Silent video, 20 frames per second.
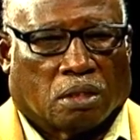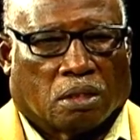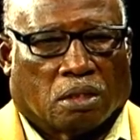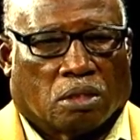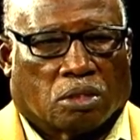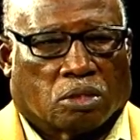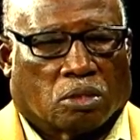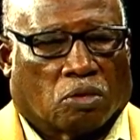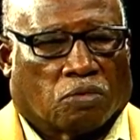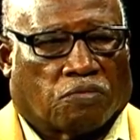
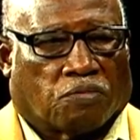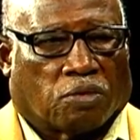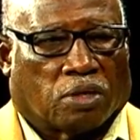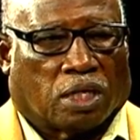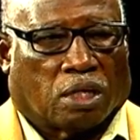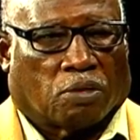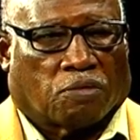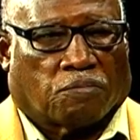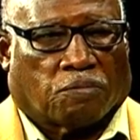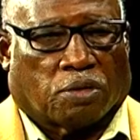So for
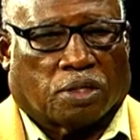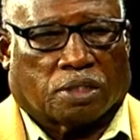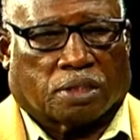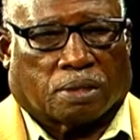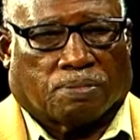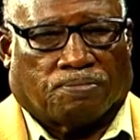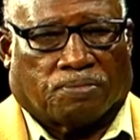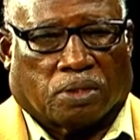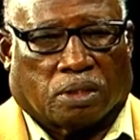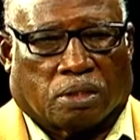our
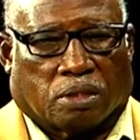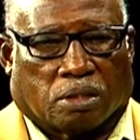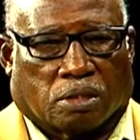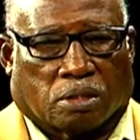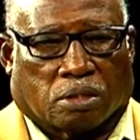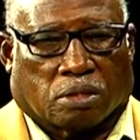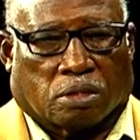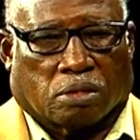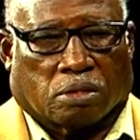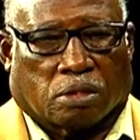first
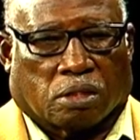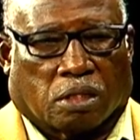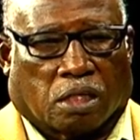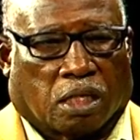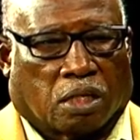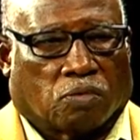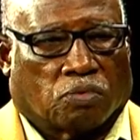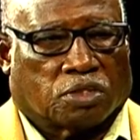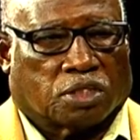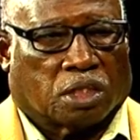
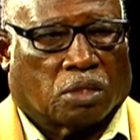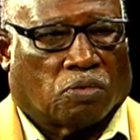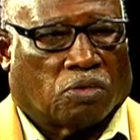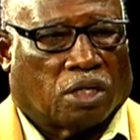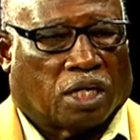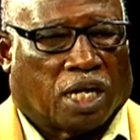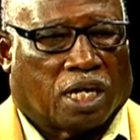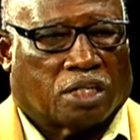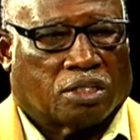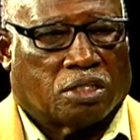thing was say, well,
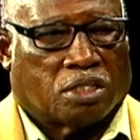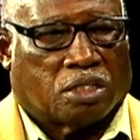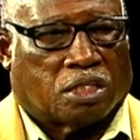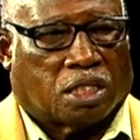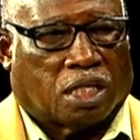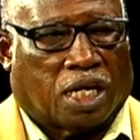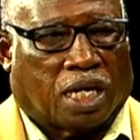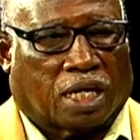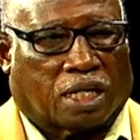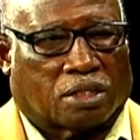Edison
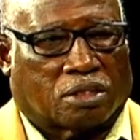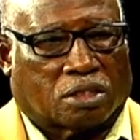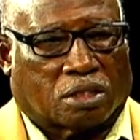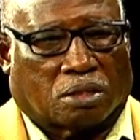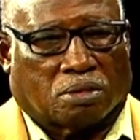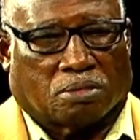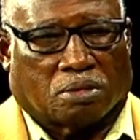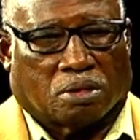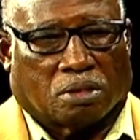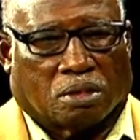Tech is
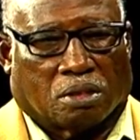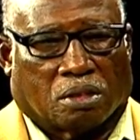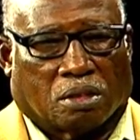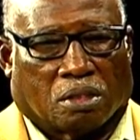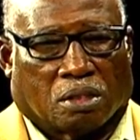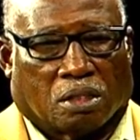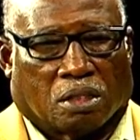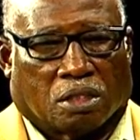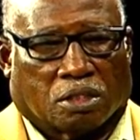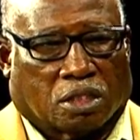
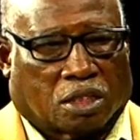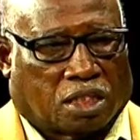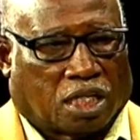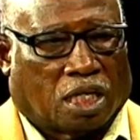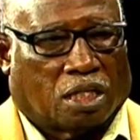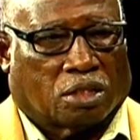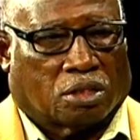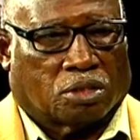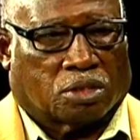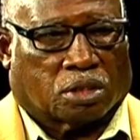a
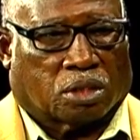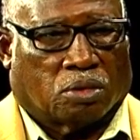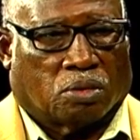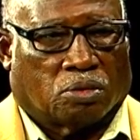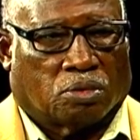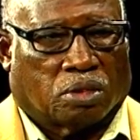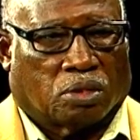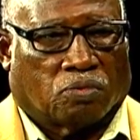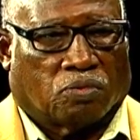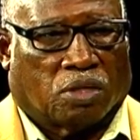technical
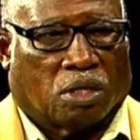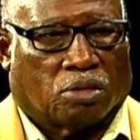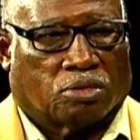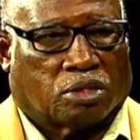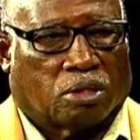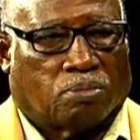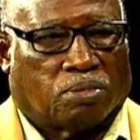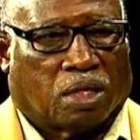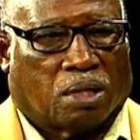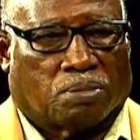school that we ought
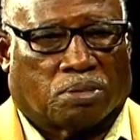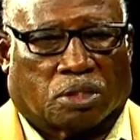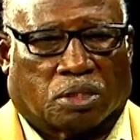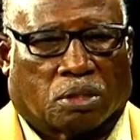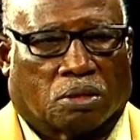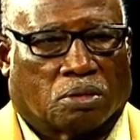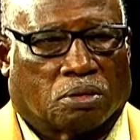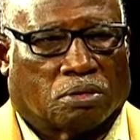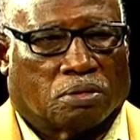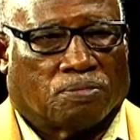to be able
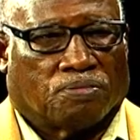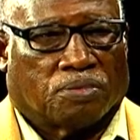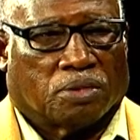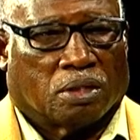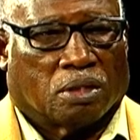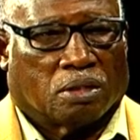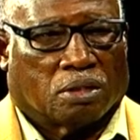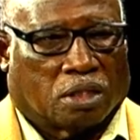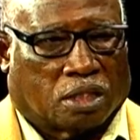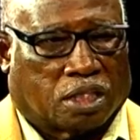to
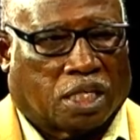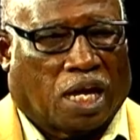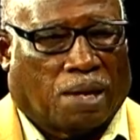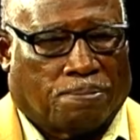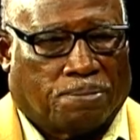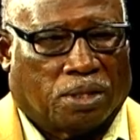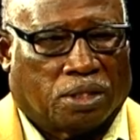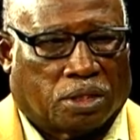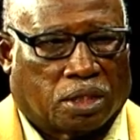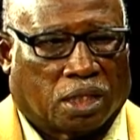
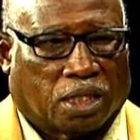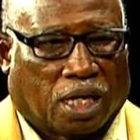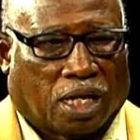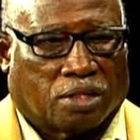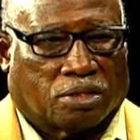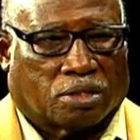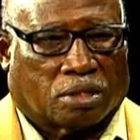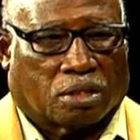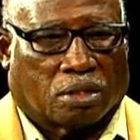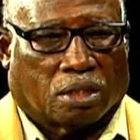tap into
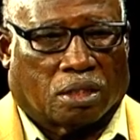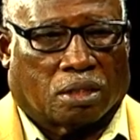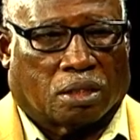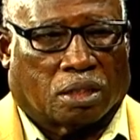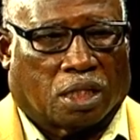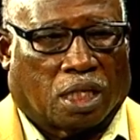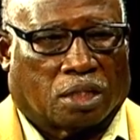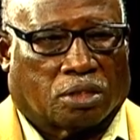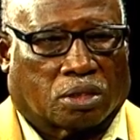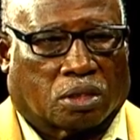
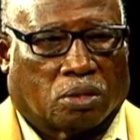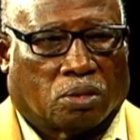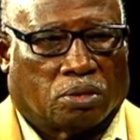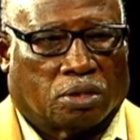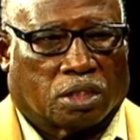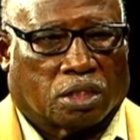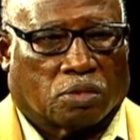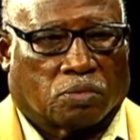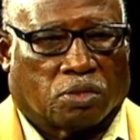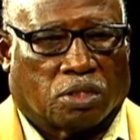that school
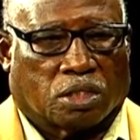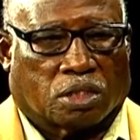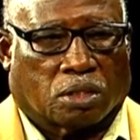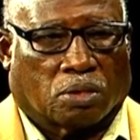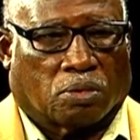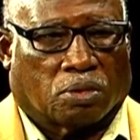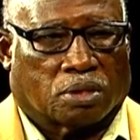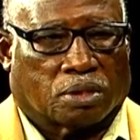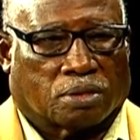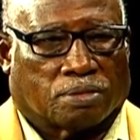as a
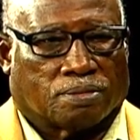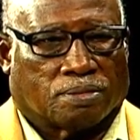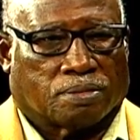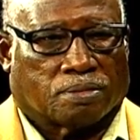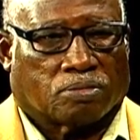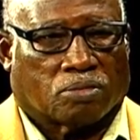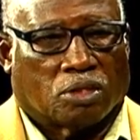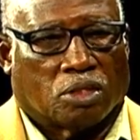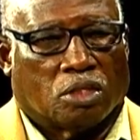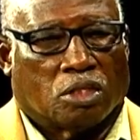resource.
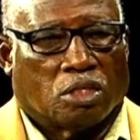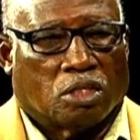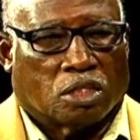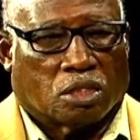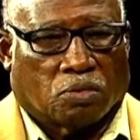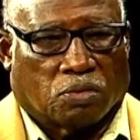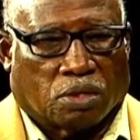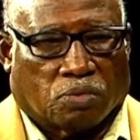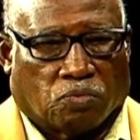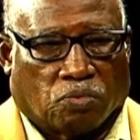
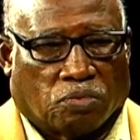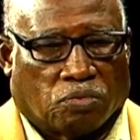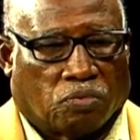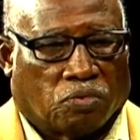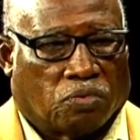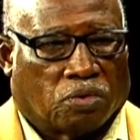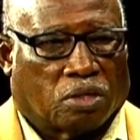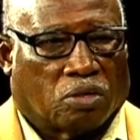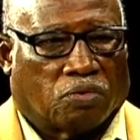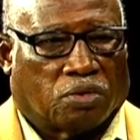So we
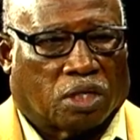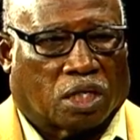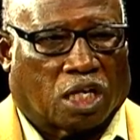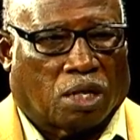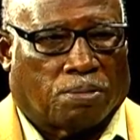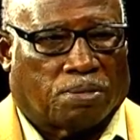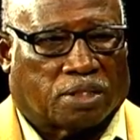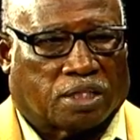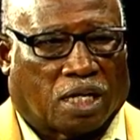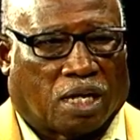went over there a
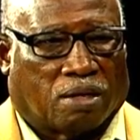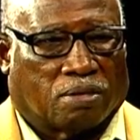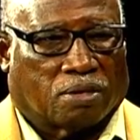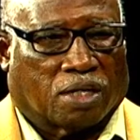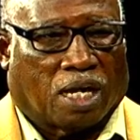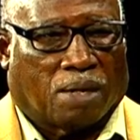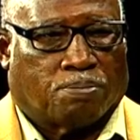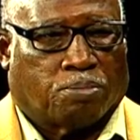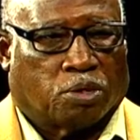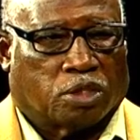couple of times and
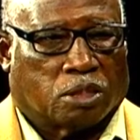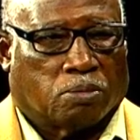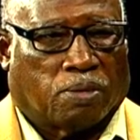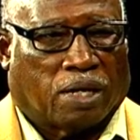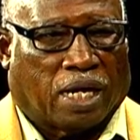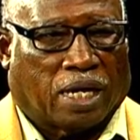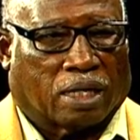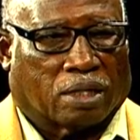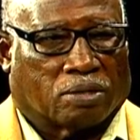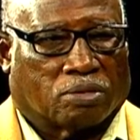got pushed
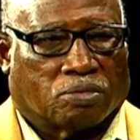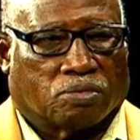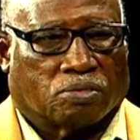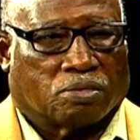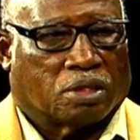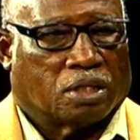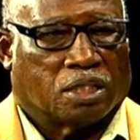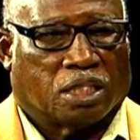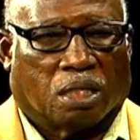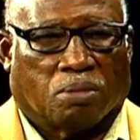back.
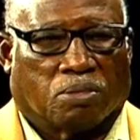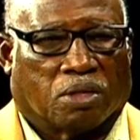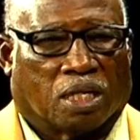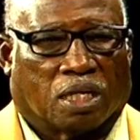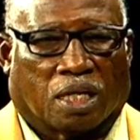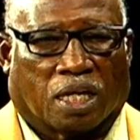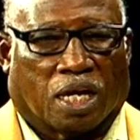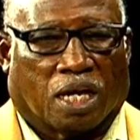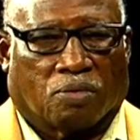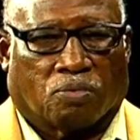Couldn't even get
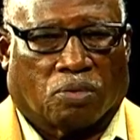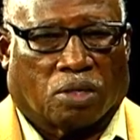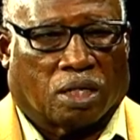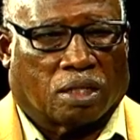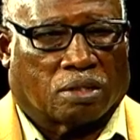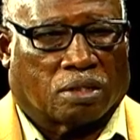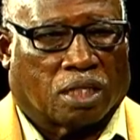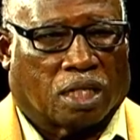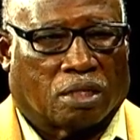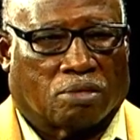a headway.
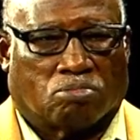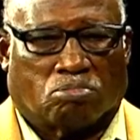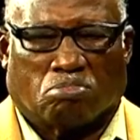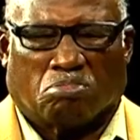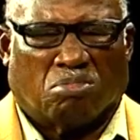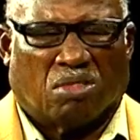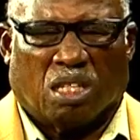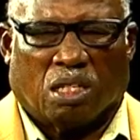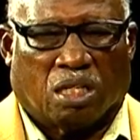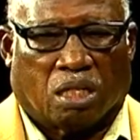They
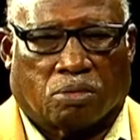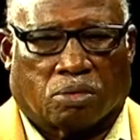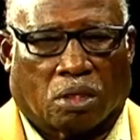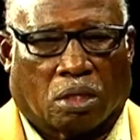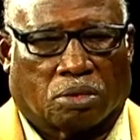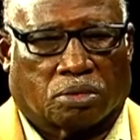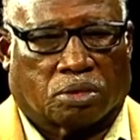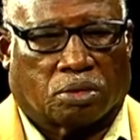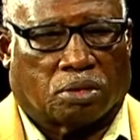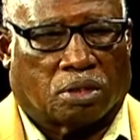didn't even
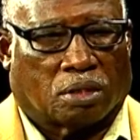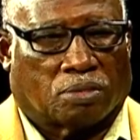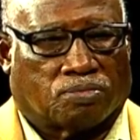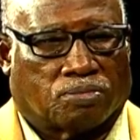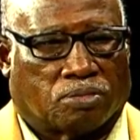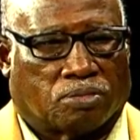talk to you.